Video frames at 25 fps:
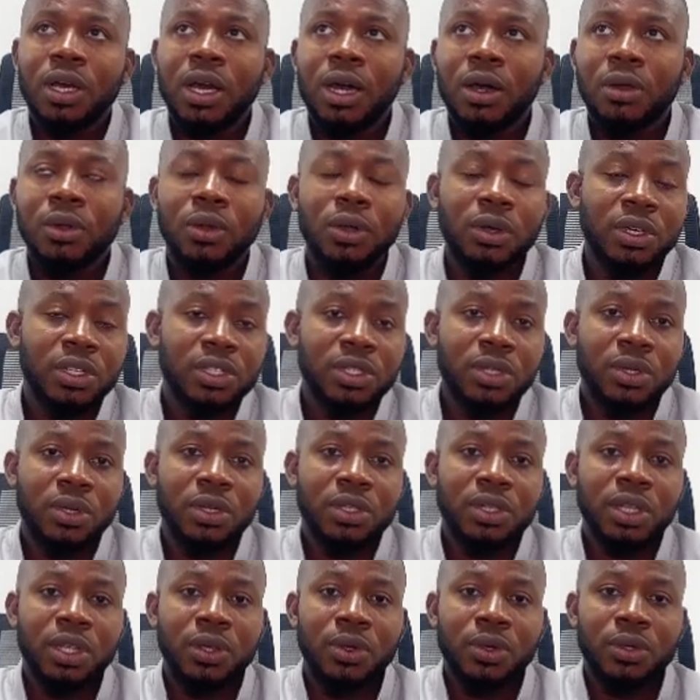How long is it
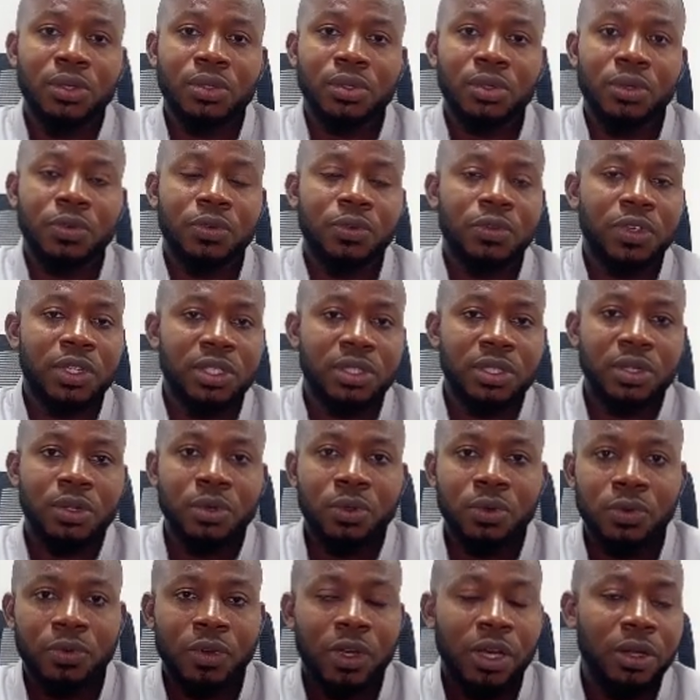going to take us to fix the
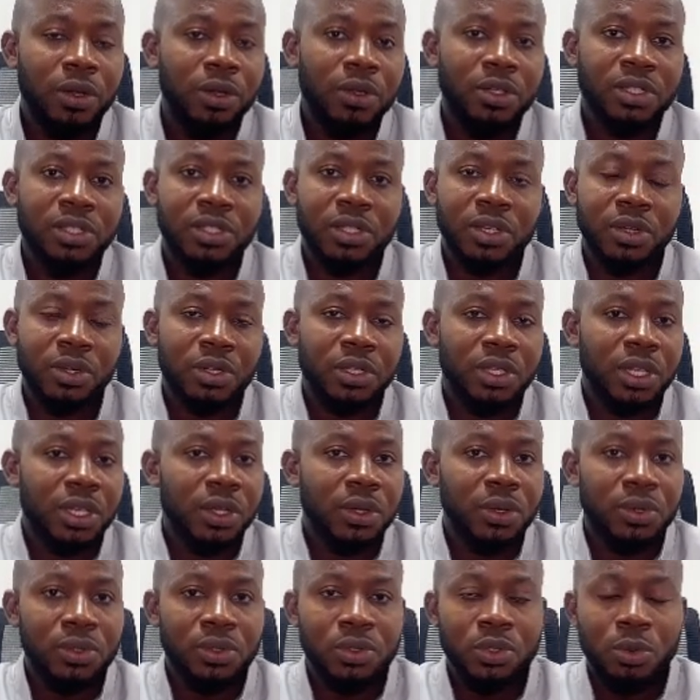roof? How long is it going to
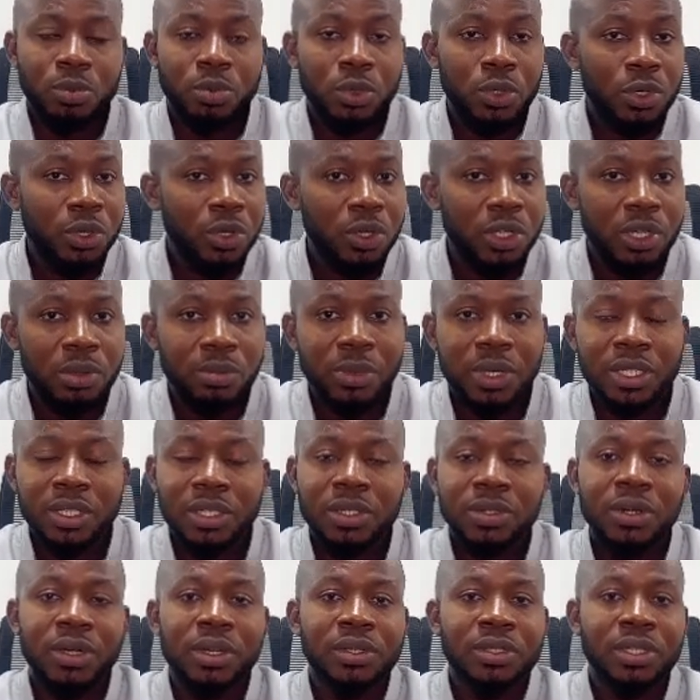take us to procure the
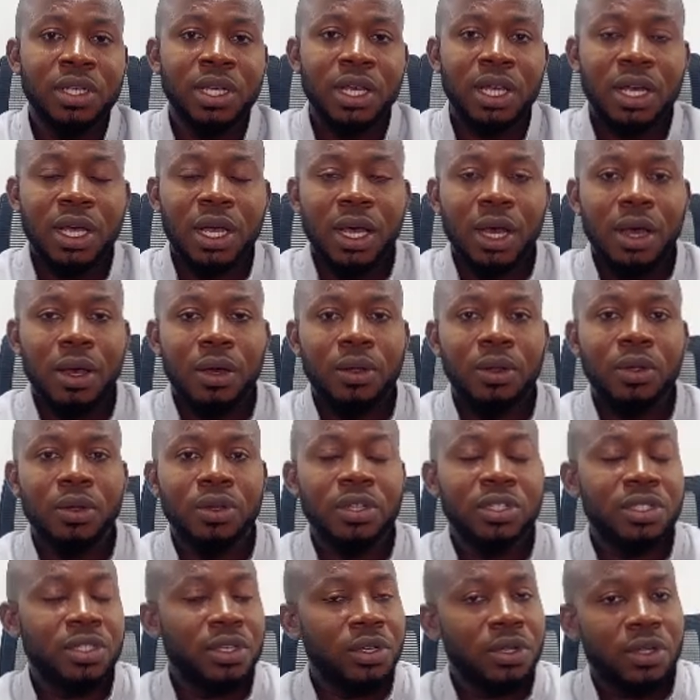materials? How
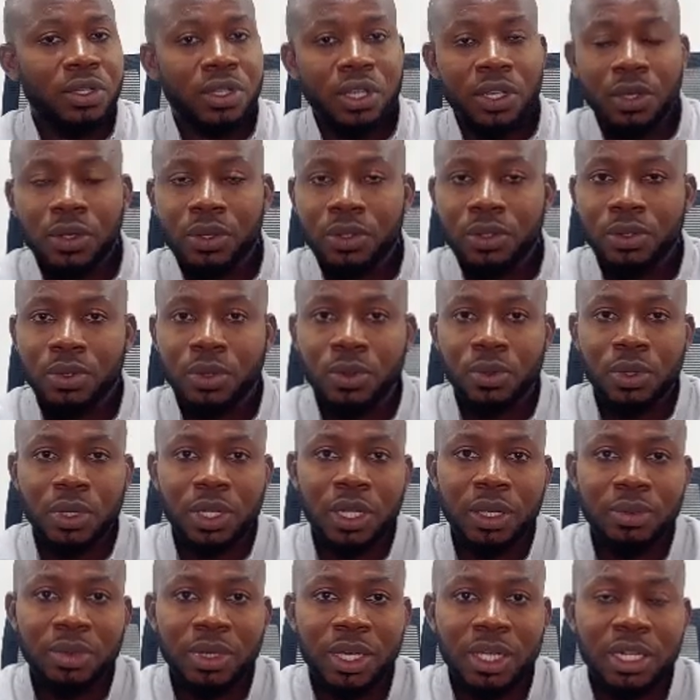long is it going to take us to
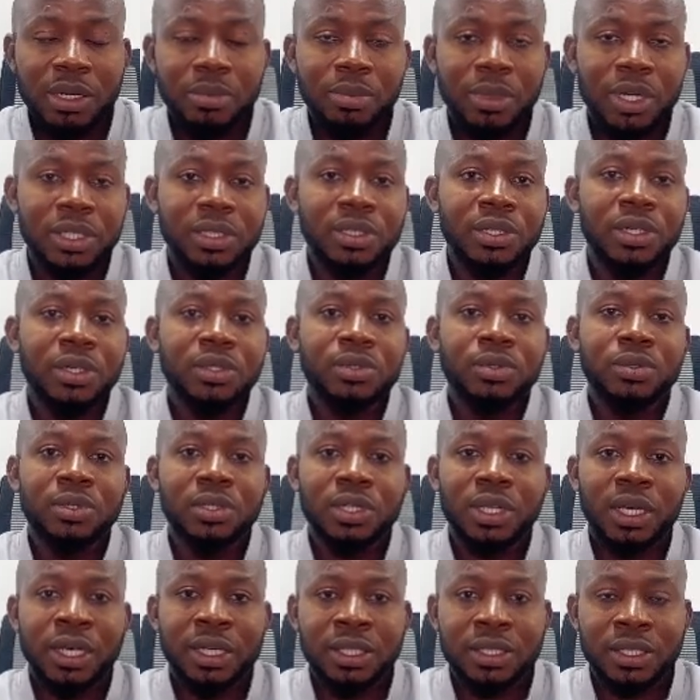get the materials to
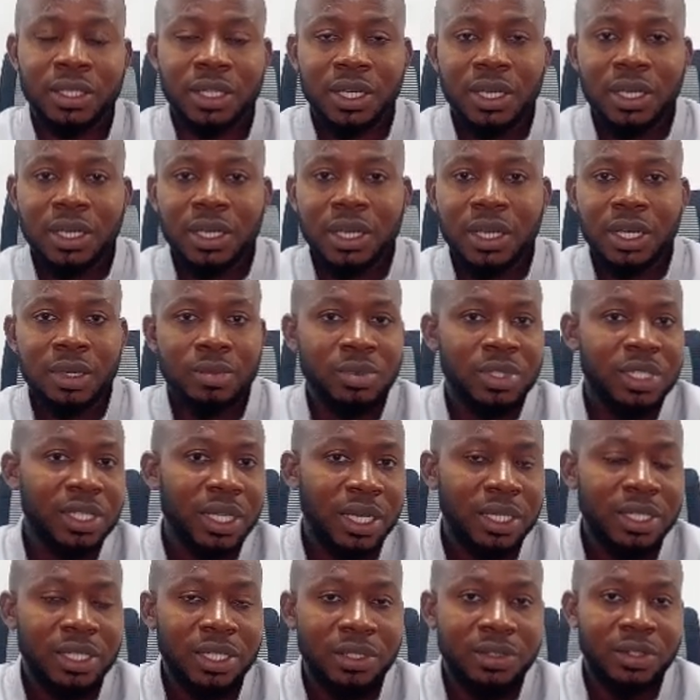site and
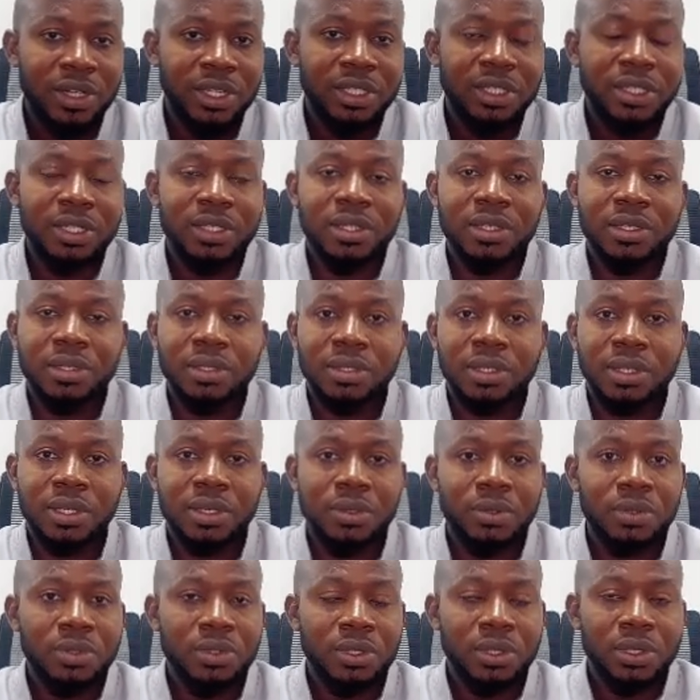start erecting the
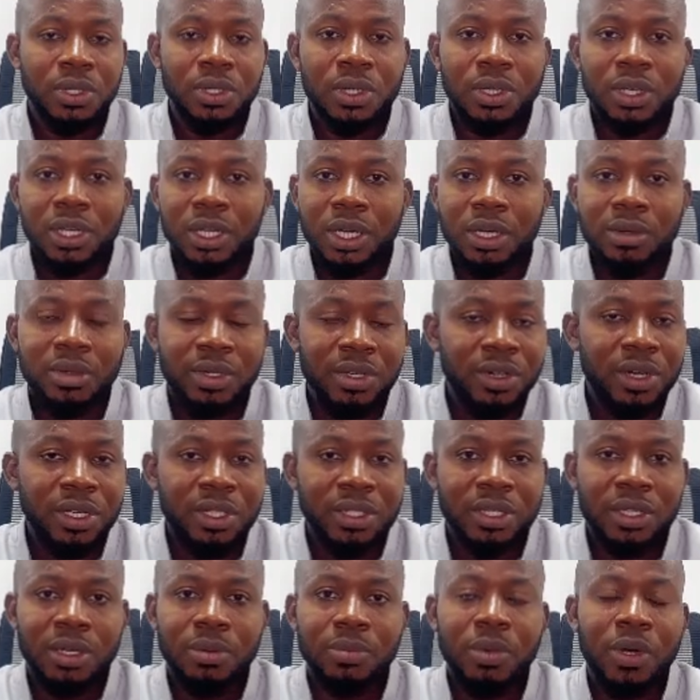steels,
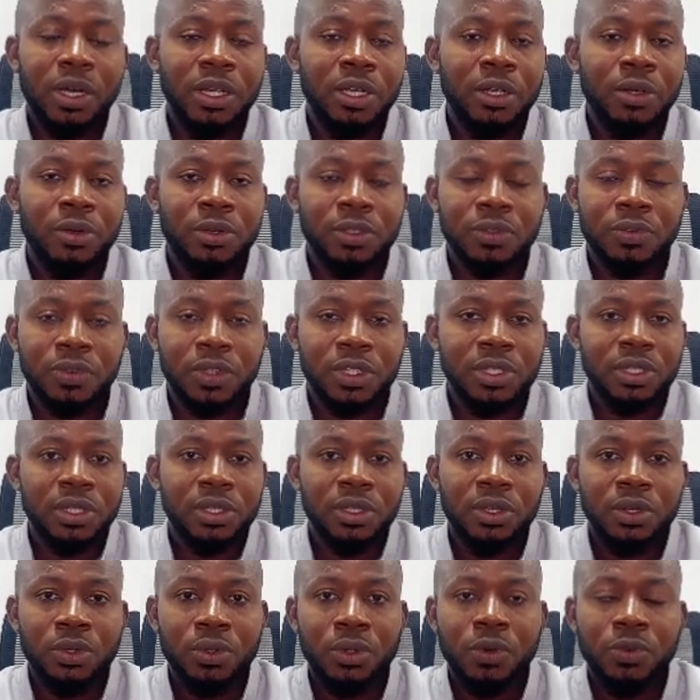erecting the panels,
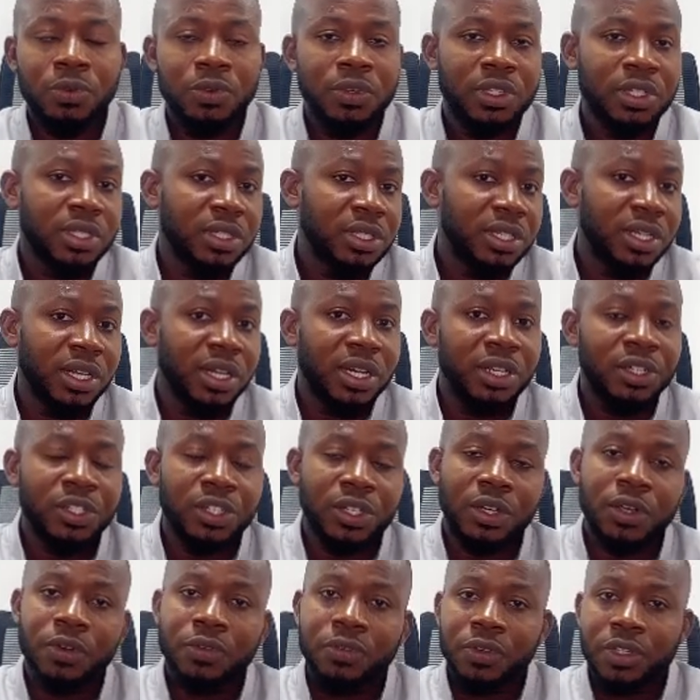fixing the roof, fixing the
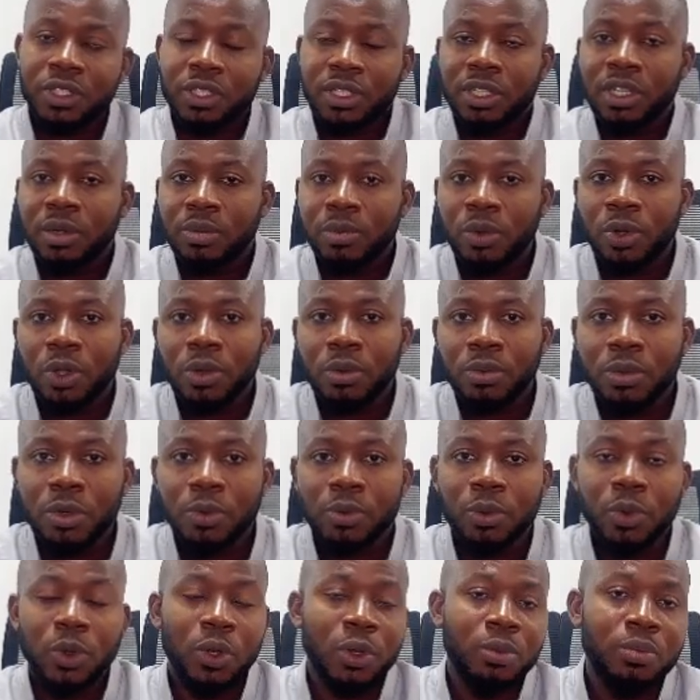electrical, fixing the
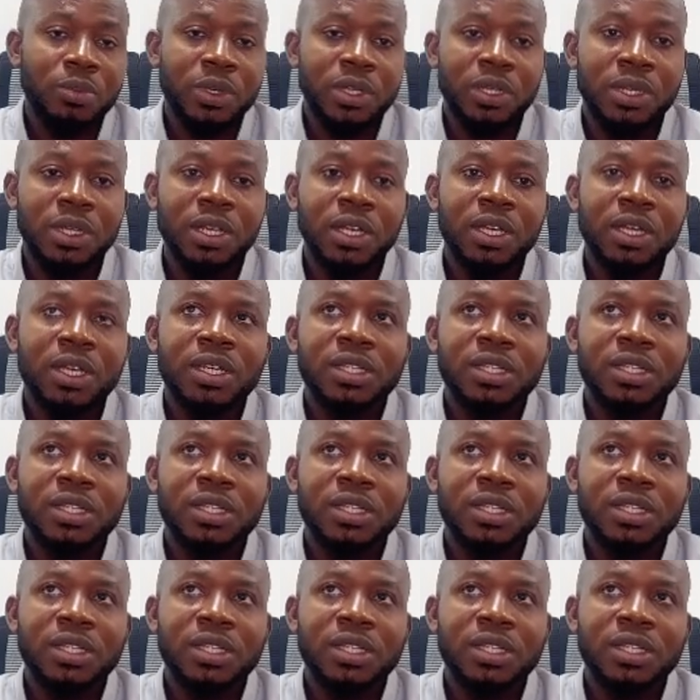plumbing?